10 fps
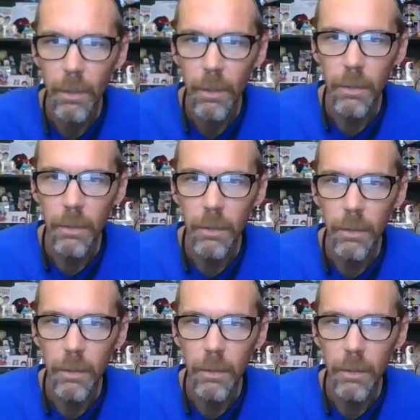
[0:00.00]
So I think
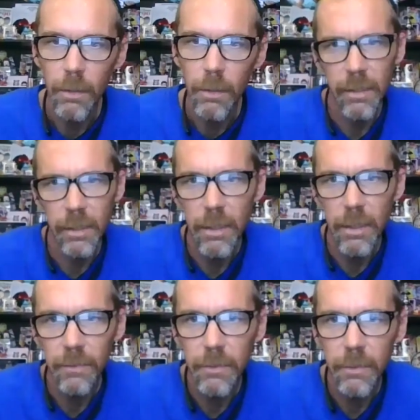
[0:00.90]
I got Saturday
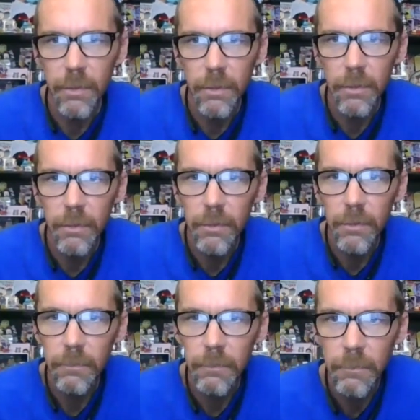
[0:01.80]
covered.
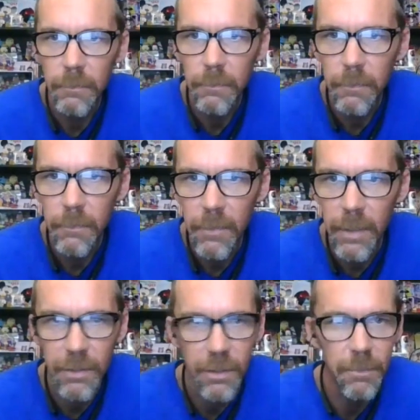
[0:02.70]
Yeah,
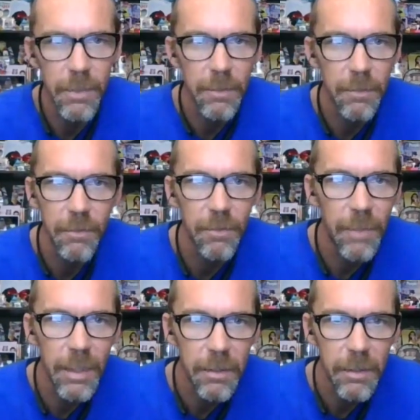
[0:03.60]
Jim's absolutely
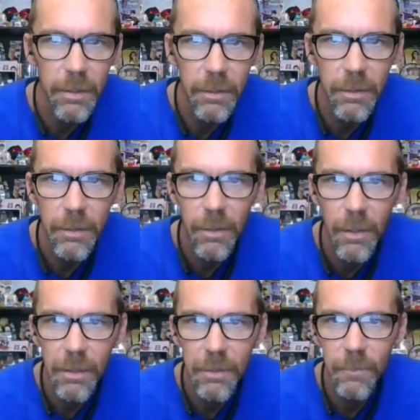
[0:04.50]
amazing.
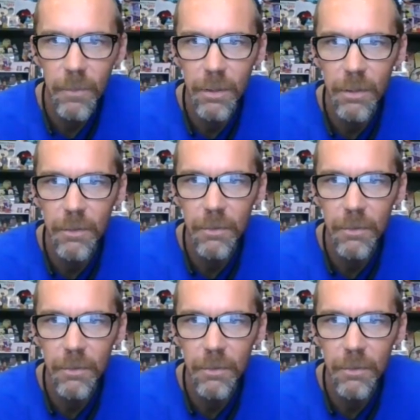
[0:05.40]
Awesome videos,